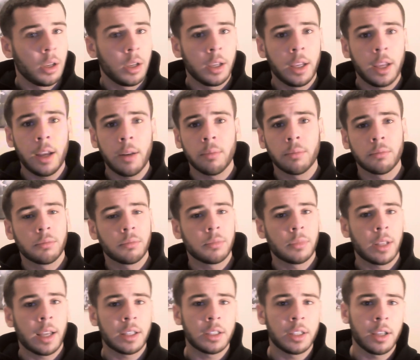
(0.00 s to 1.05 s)
Yeah,
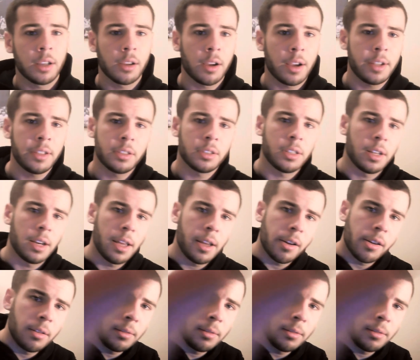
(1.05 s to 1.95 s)
that's it guys. See you later.